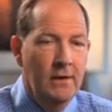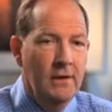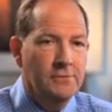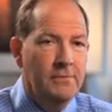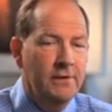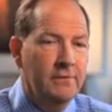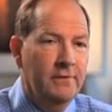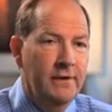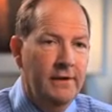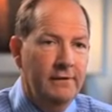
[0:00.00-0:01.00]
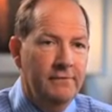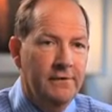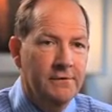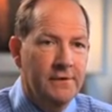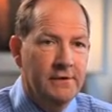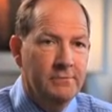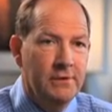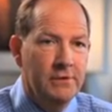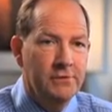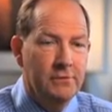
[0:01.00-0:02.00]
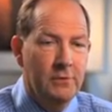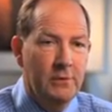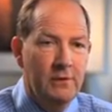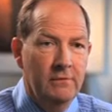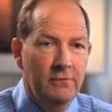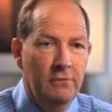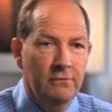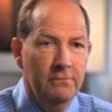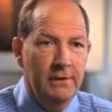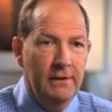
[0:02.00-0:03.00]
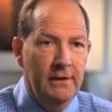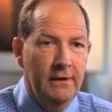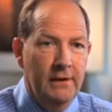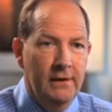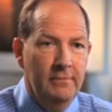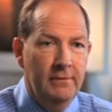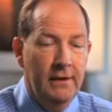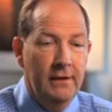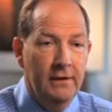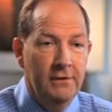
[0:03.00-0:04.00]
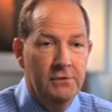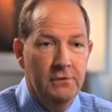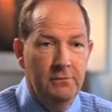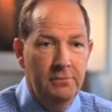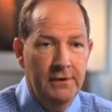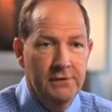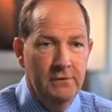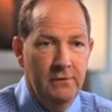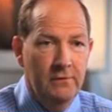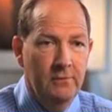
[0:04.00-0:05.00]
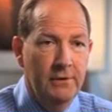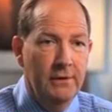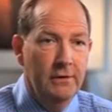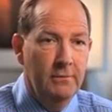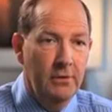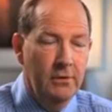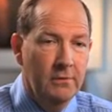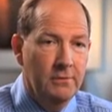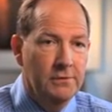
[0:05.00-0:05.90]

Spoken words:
As part of the first stage production, we will of course be planning additional appraisal within the block,